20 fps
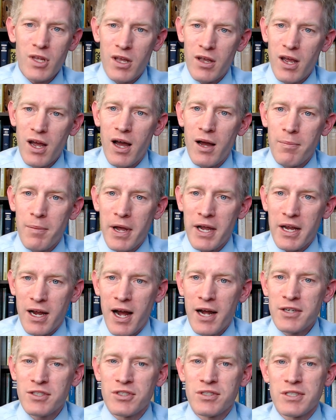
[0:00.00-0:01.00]
Yeah, my
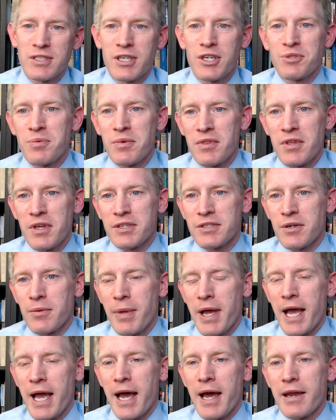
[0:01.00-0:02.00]
conscience tells me things are
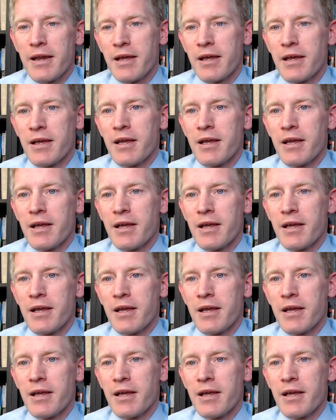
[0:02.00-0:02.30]
bad.